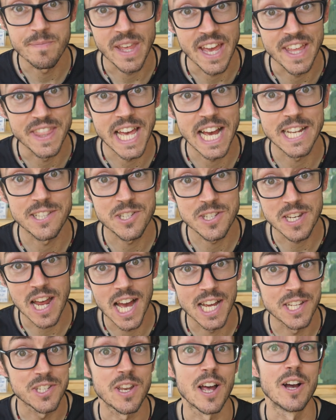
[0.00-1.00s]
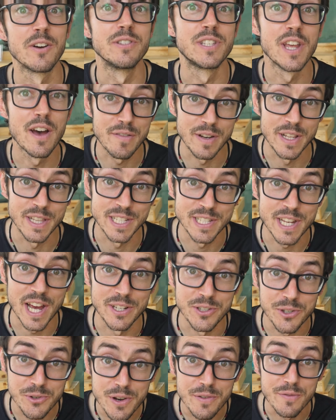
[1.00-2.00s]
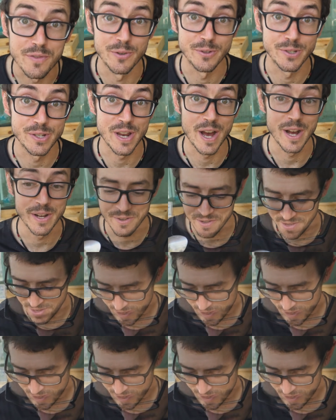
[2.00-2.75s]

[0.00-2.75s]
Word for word: and that's Thai style, definitely Thai street food style.